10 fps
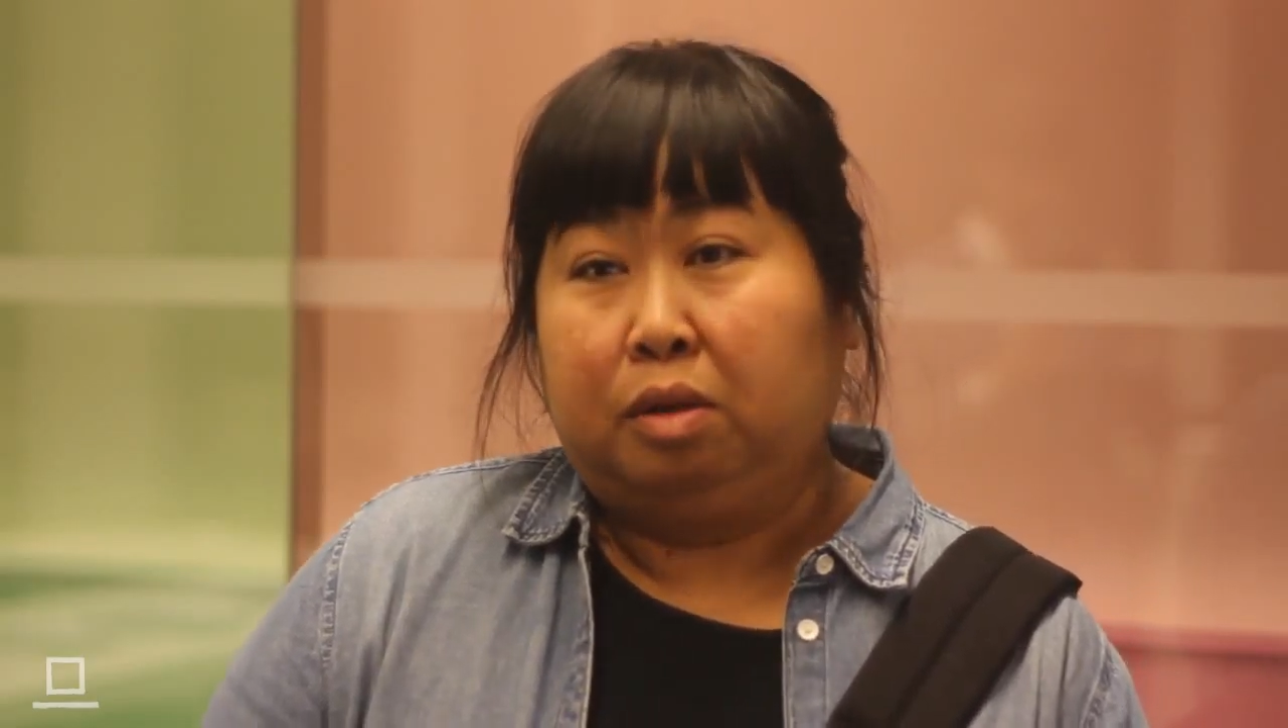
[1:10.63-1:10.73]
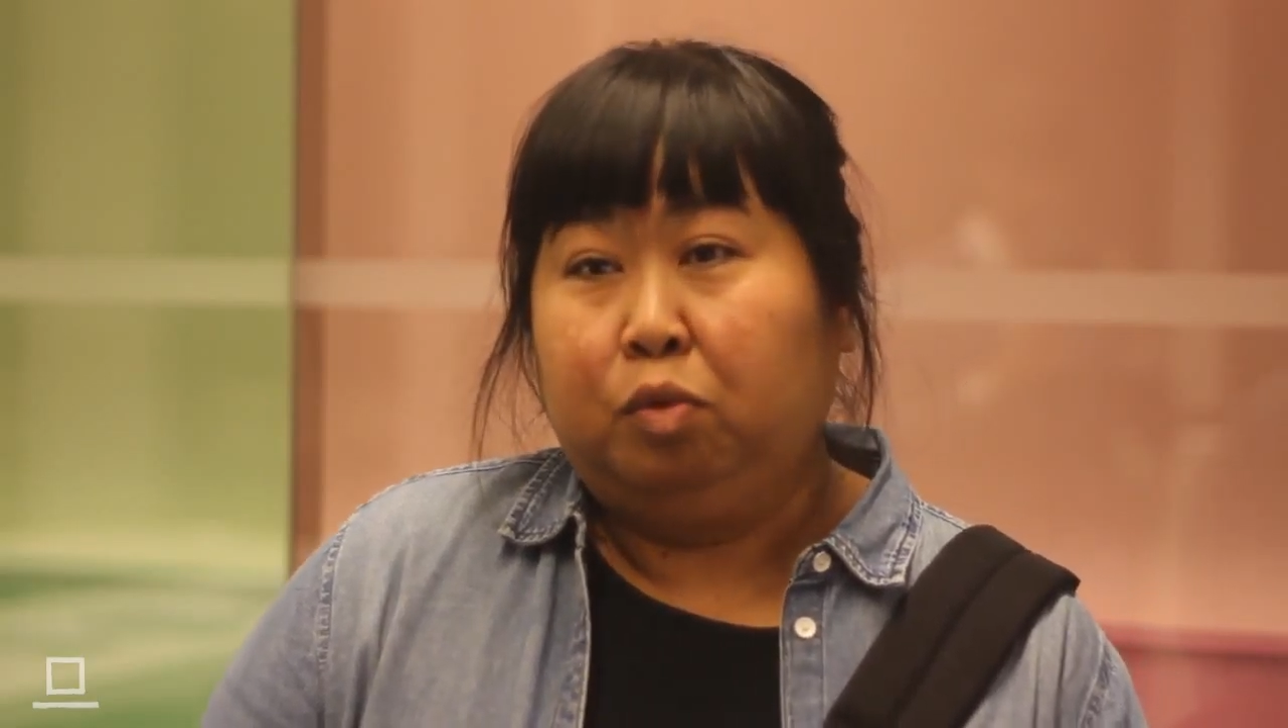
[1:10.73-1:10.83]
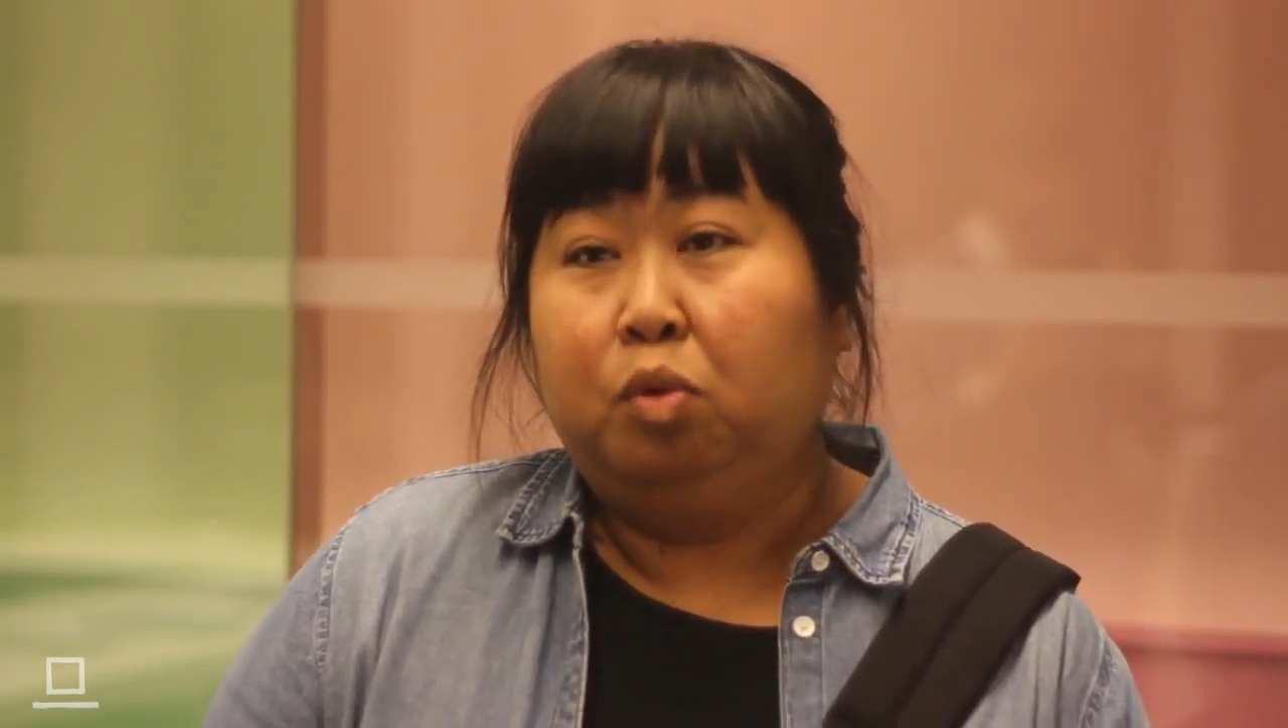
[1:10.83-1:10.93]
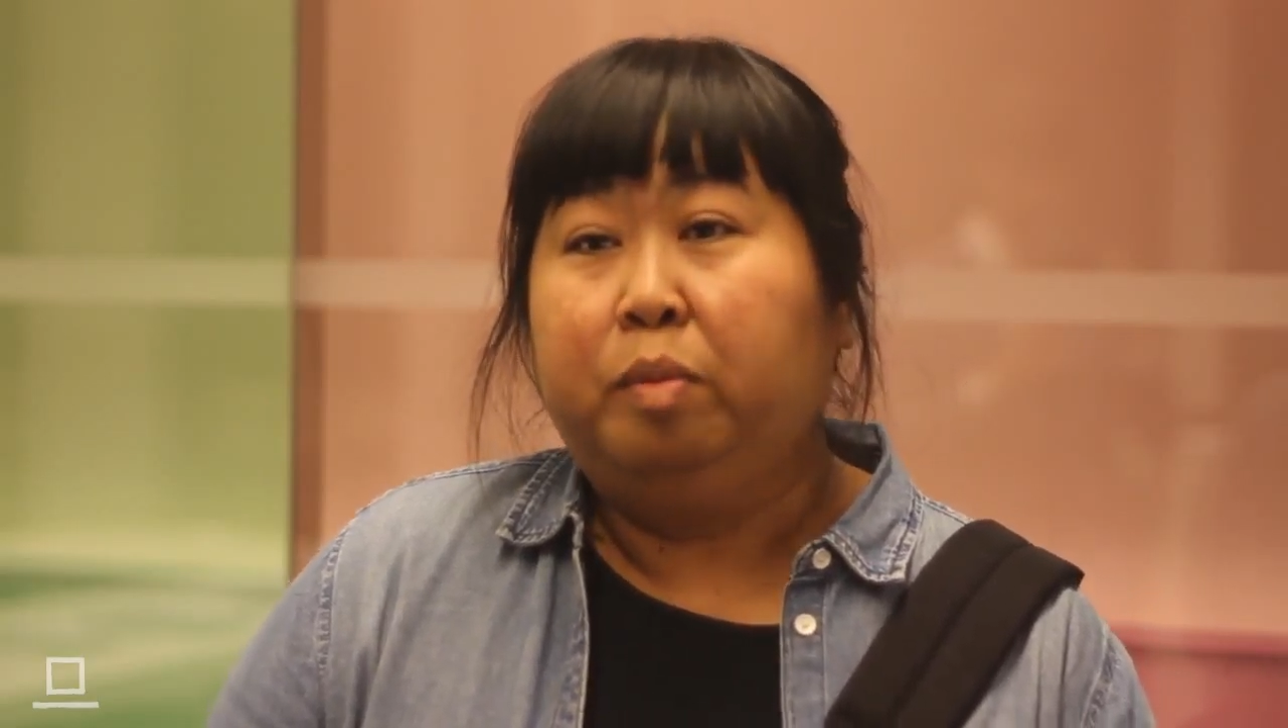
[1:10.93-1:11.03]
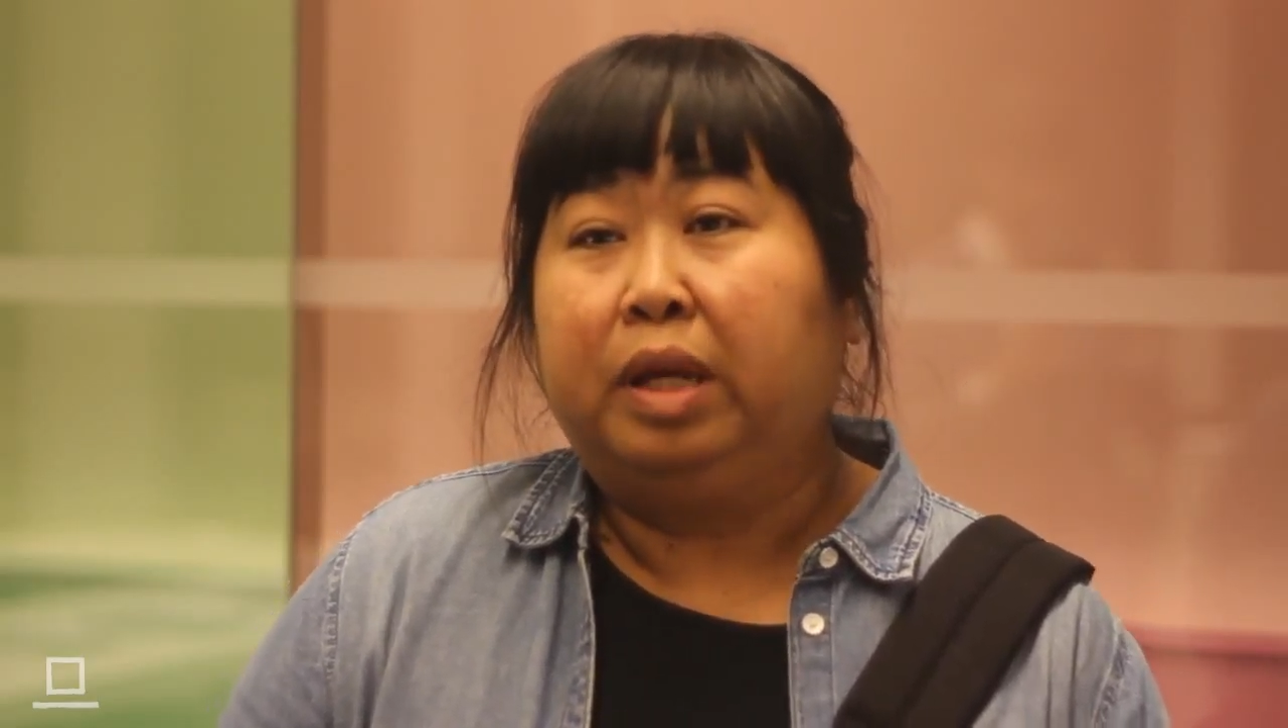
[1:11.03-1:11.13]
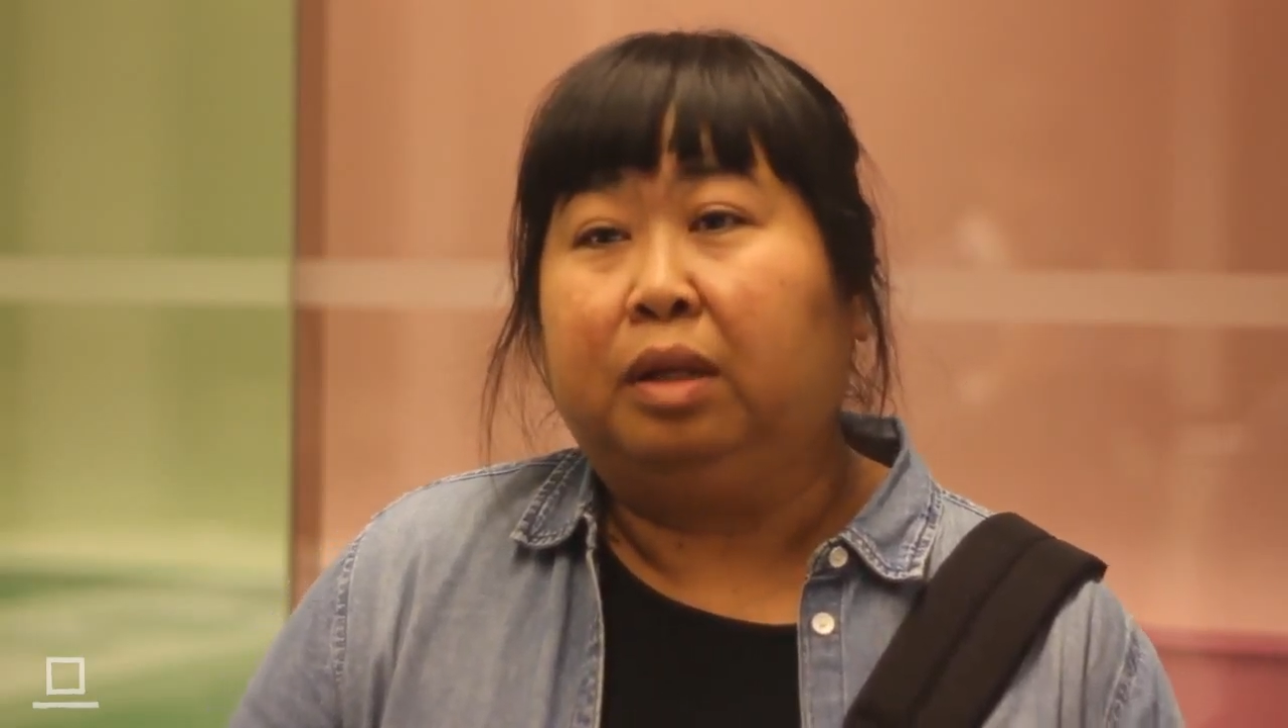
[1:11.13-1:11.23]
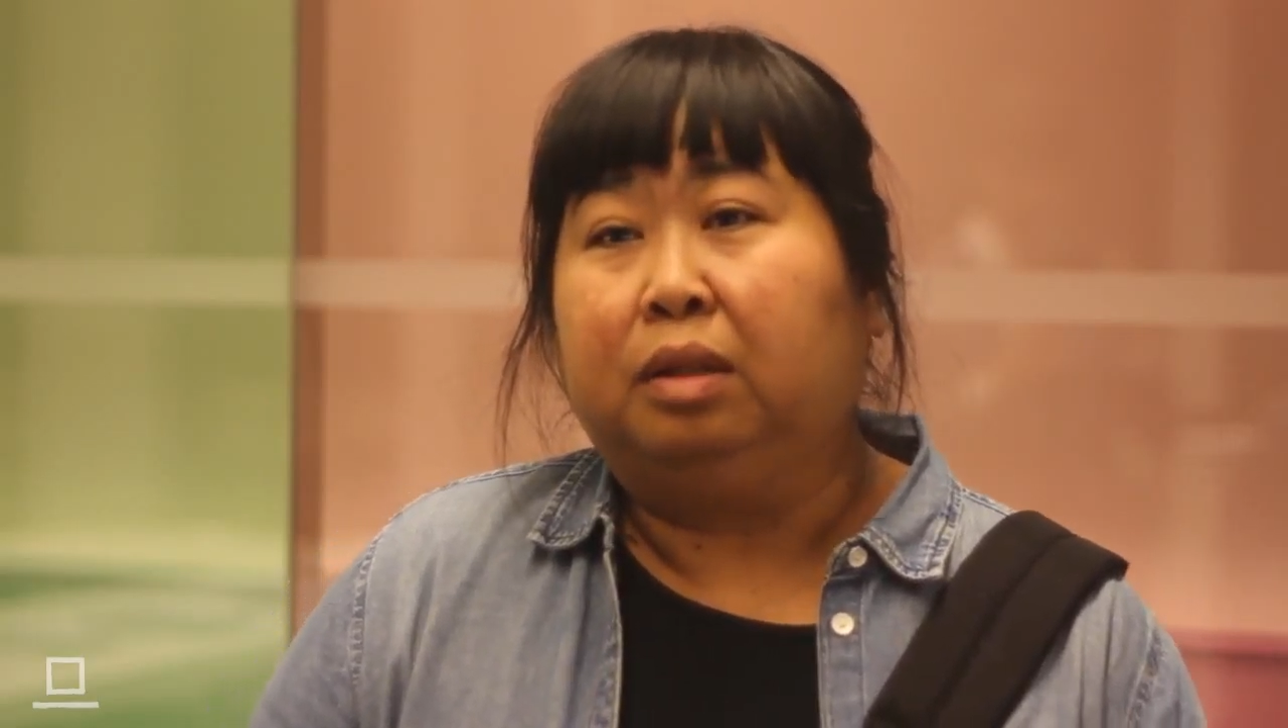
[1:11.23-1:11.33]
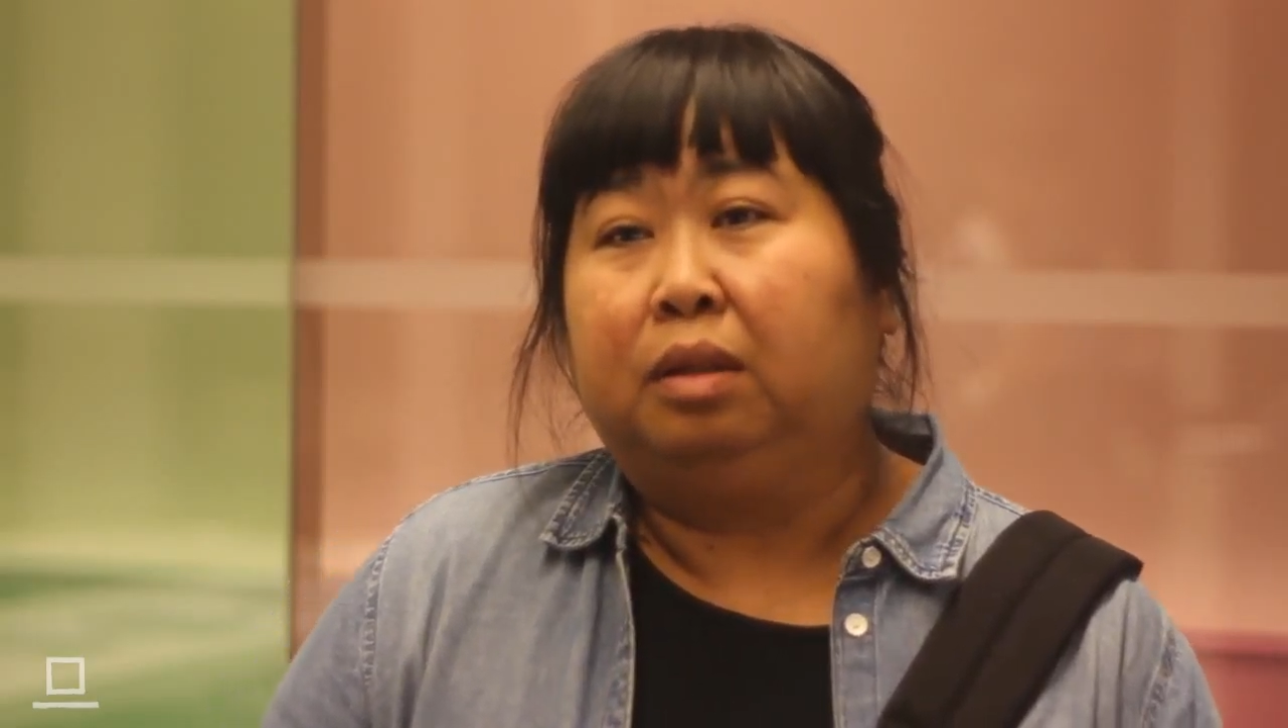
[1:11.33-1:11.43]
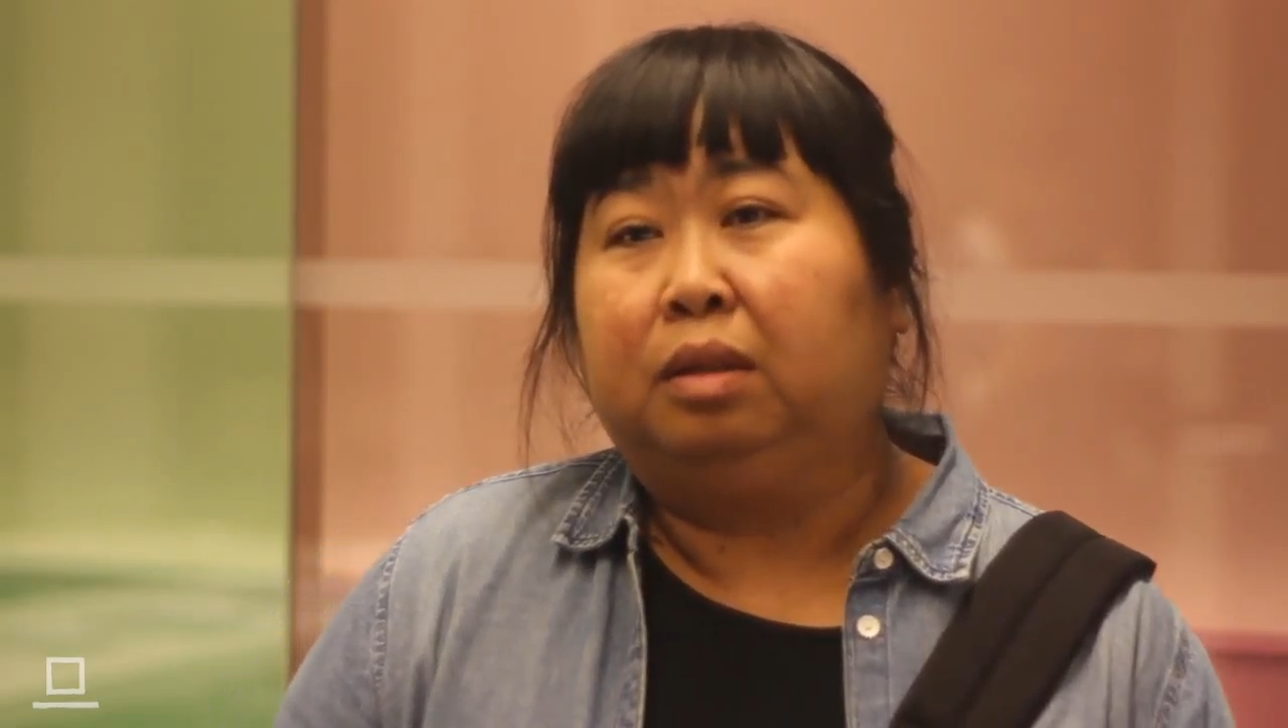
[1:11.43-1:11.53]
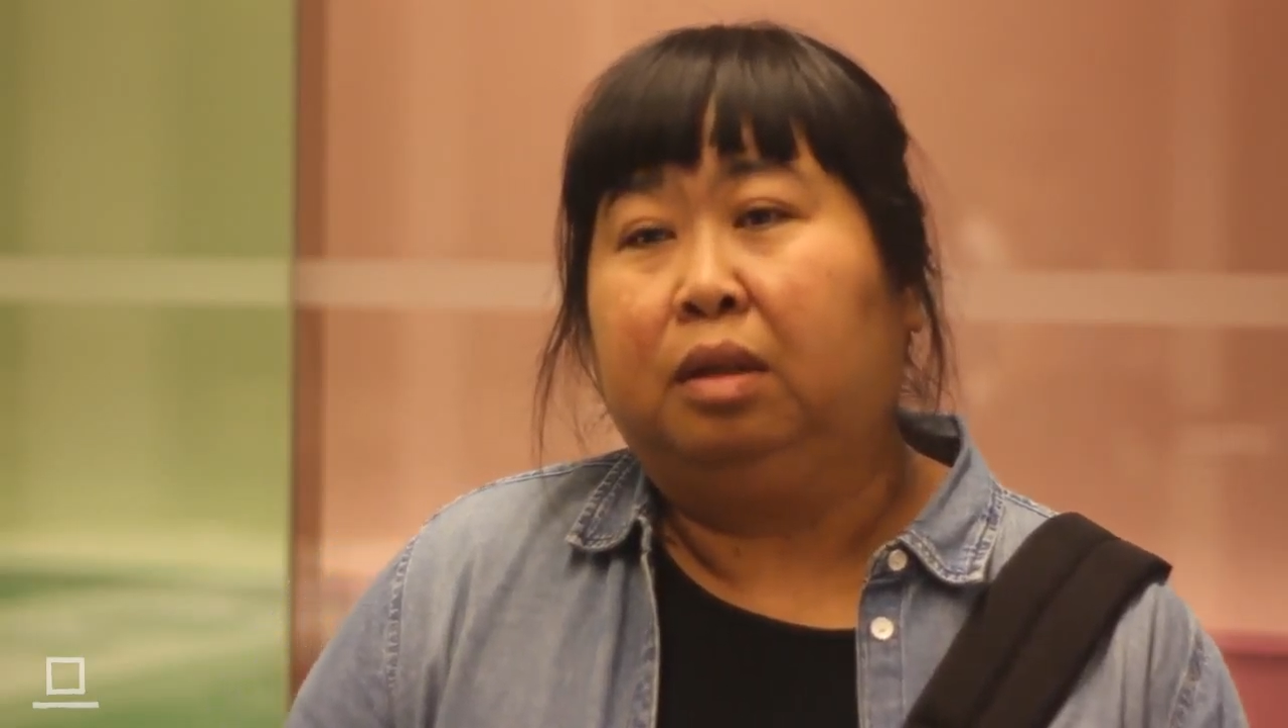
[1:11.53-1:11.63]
a woman